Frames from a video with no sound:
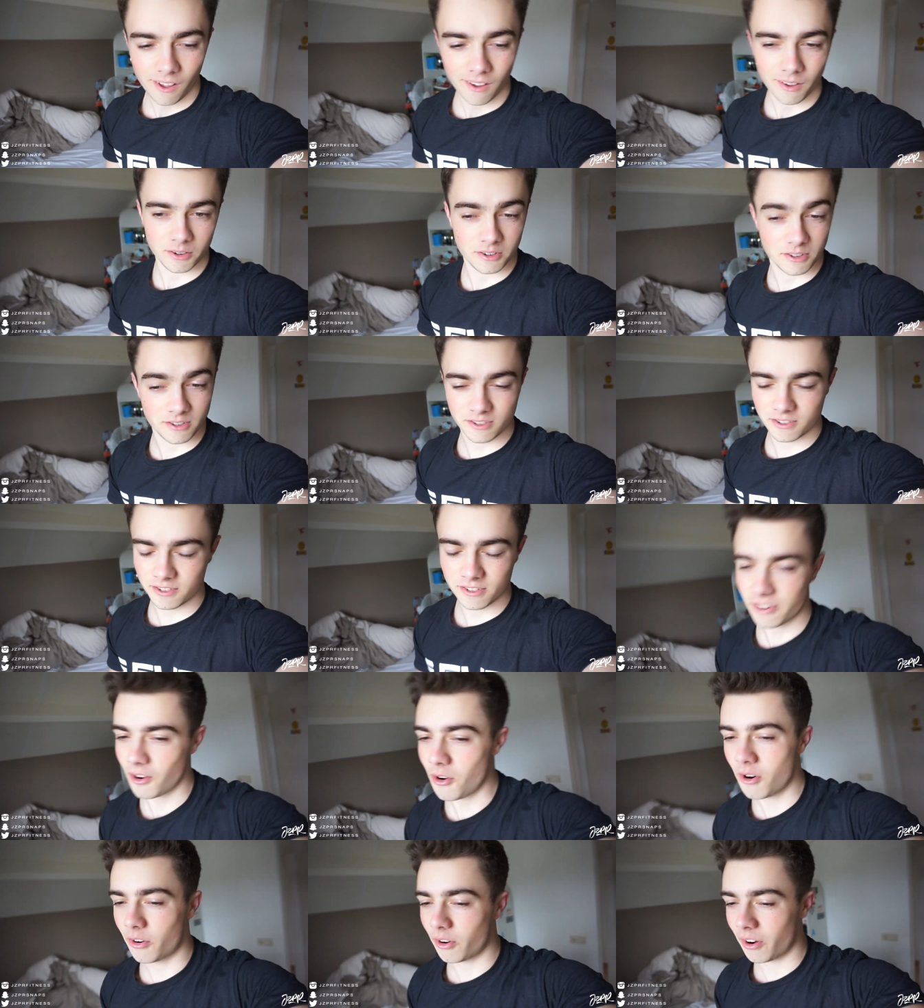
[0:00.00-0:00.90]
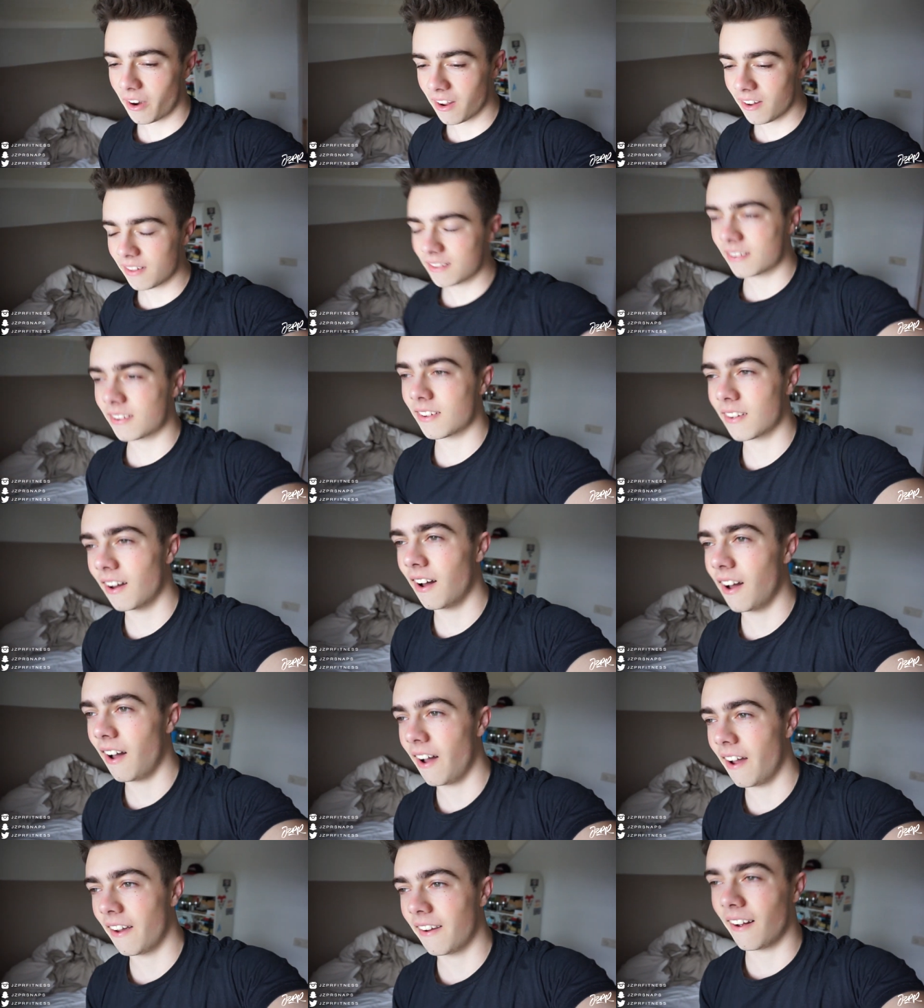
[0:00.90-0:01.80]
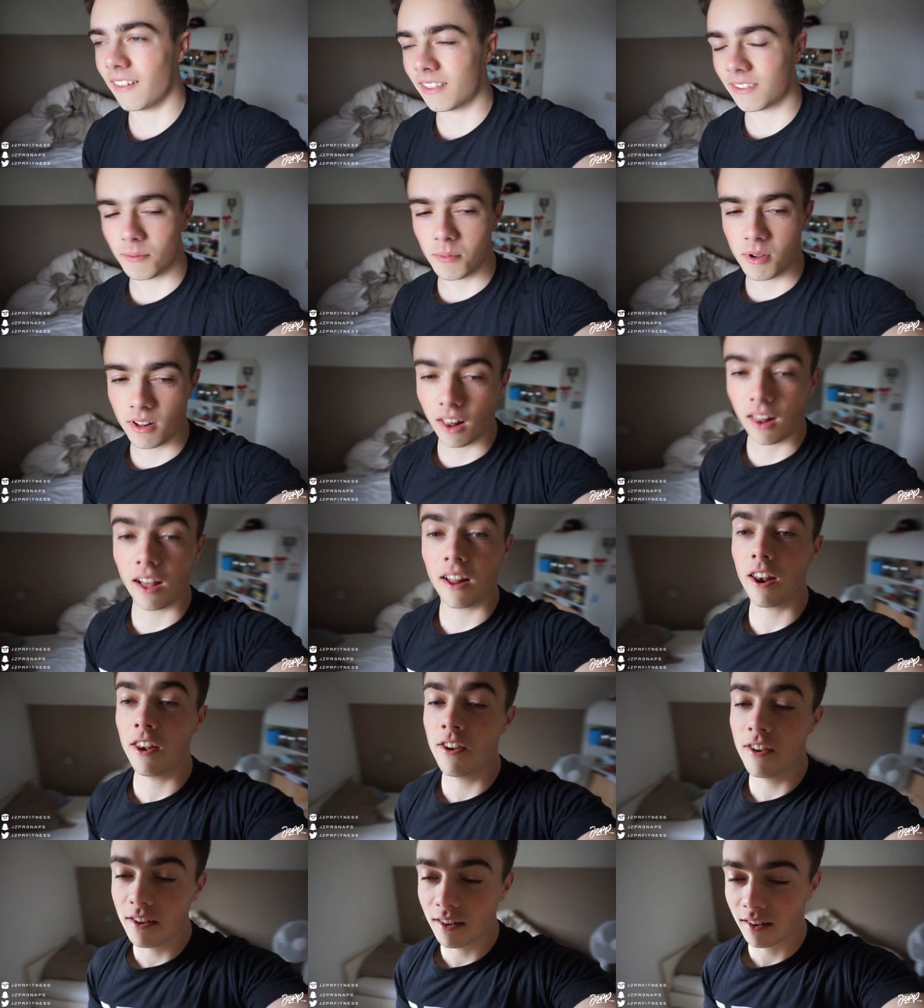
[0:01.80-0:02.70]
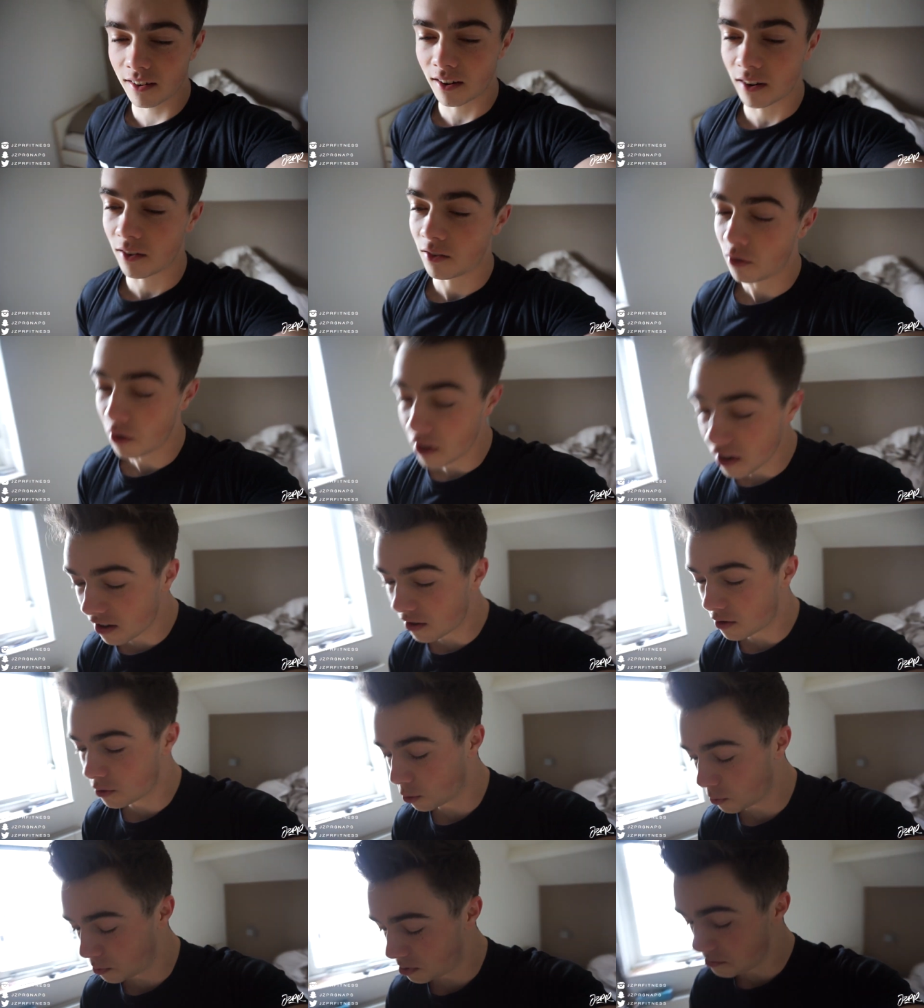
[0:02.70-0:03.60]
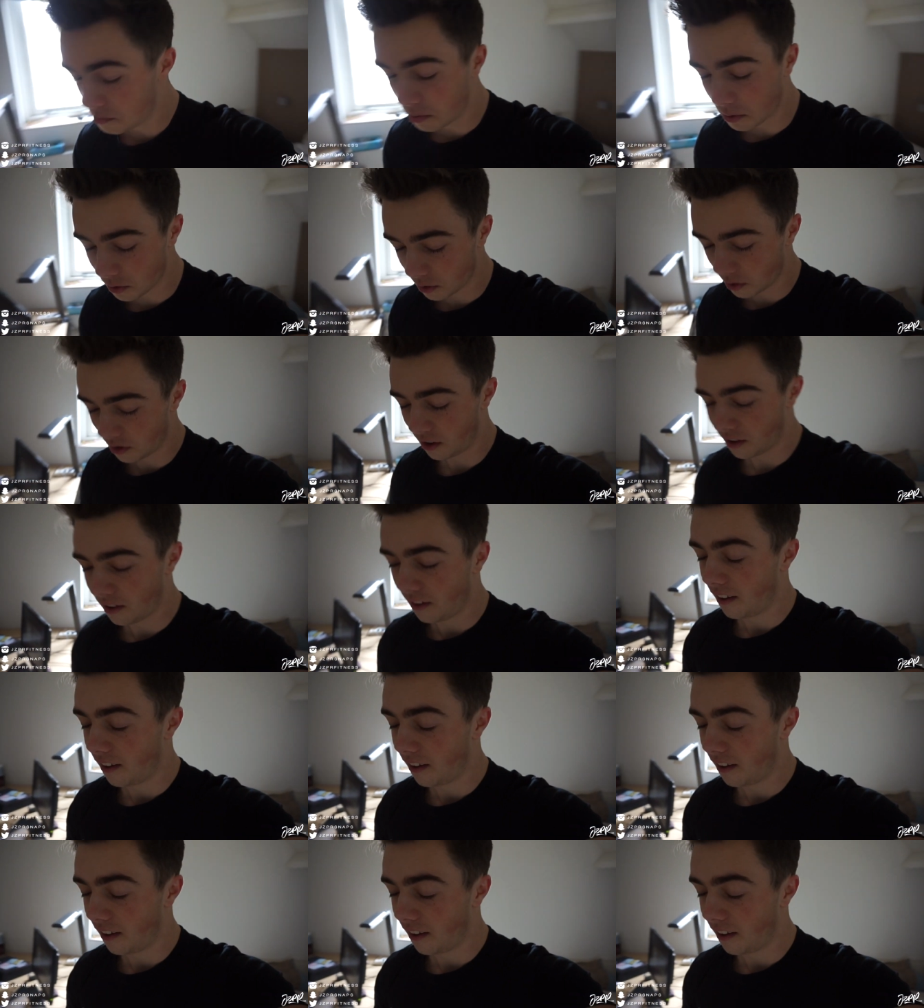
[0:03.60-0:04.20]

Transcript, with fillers: So great. Uh, I got to meet a lot of really cool people.